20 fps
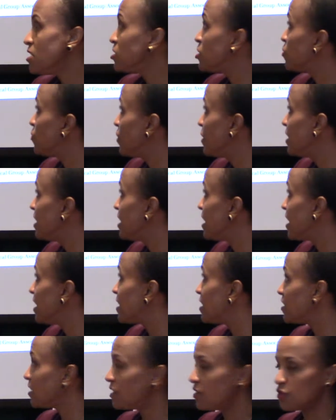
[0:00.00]
to really get
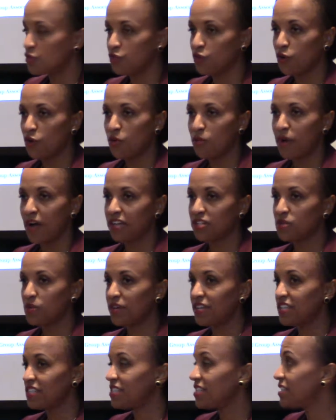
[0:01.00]
in control by
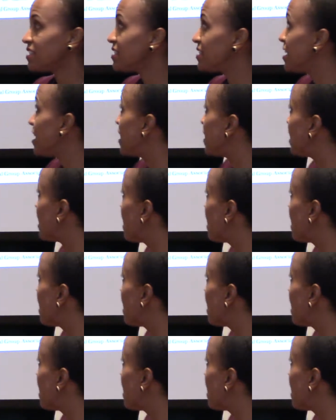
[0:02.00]
2016.